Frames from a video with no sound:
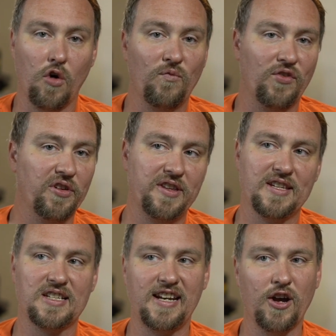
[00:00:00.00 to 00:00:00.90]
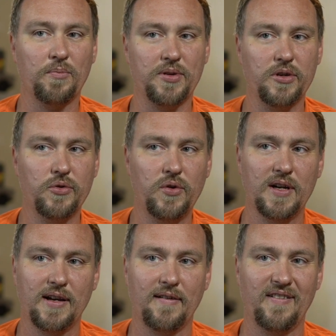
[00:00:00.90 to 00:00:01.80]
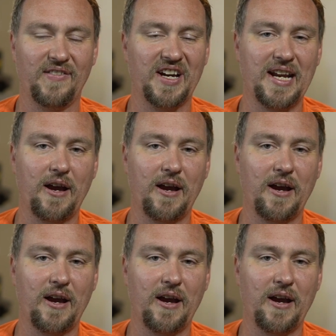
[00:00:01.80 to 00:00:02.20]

Hopefully this can help you find